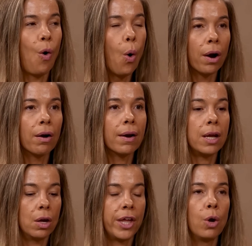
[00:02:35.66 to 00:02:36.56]
or
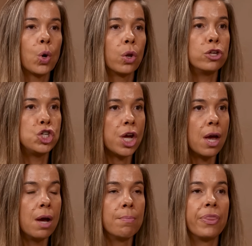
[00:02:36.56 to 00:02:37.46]
you know, they don't go to the
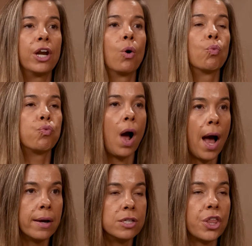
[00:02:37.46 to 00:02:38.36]
gym, they don't
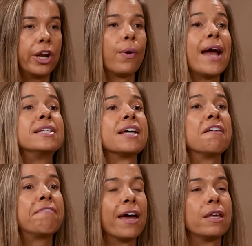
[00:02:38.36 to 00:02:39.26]
run, so they don't
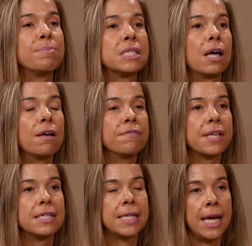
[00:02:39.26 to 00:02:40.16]
identify
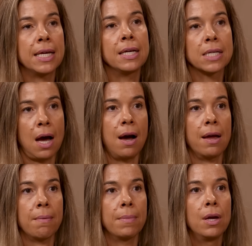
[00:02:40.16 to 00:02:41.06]
themselves as taking
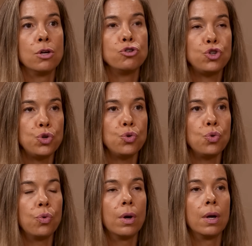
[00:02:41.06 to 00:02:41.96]
time
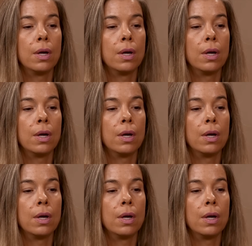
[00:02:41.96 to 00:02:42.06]
to